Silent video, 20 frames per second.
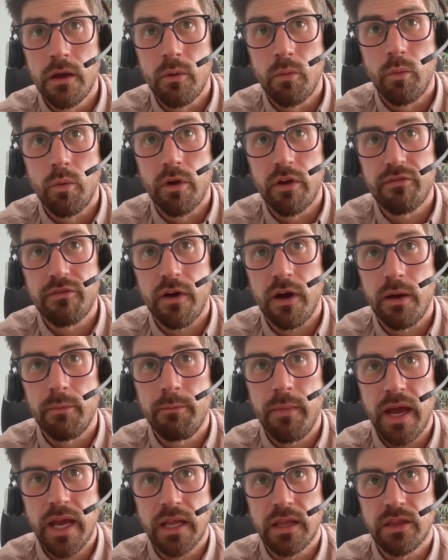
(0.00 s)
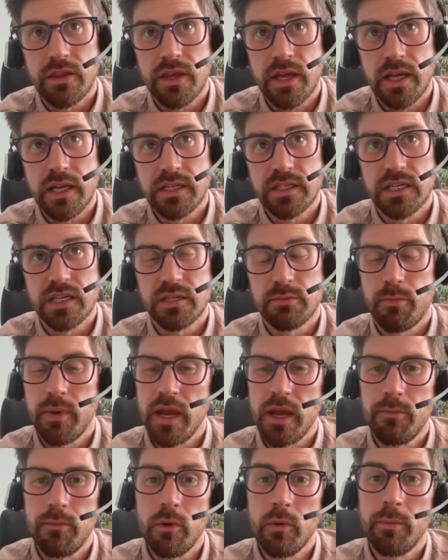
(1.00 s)
one of our main things is
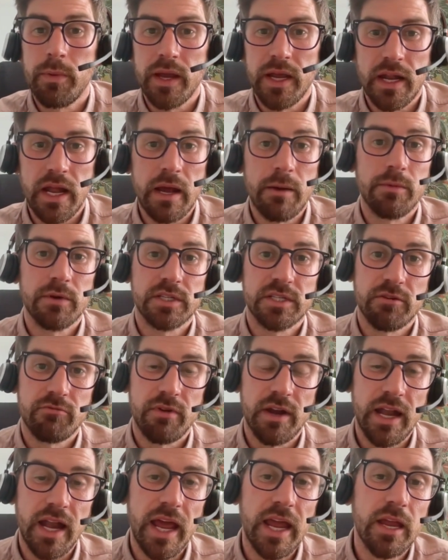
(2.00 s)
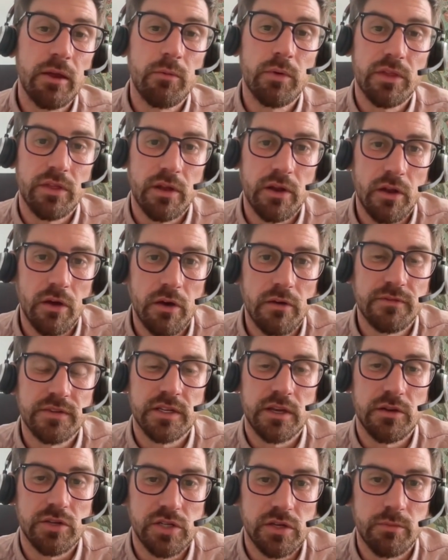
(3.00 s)
people being able to relate with a lot of
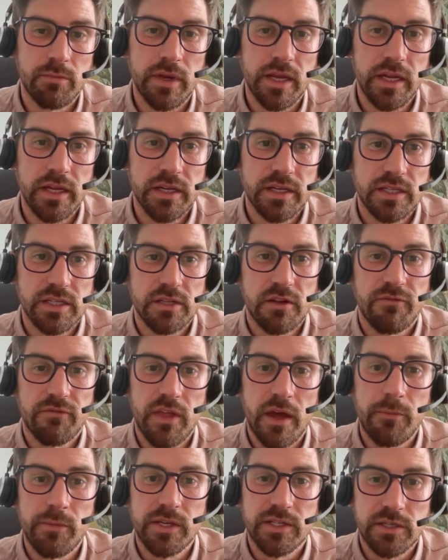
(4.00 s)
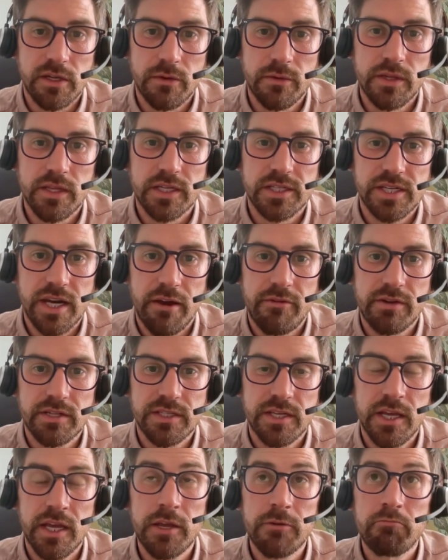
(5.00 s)
social media stuff that we do at the
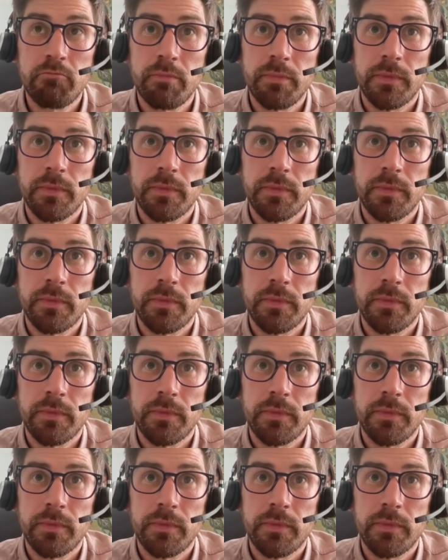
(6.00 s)
charity.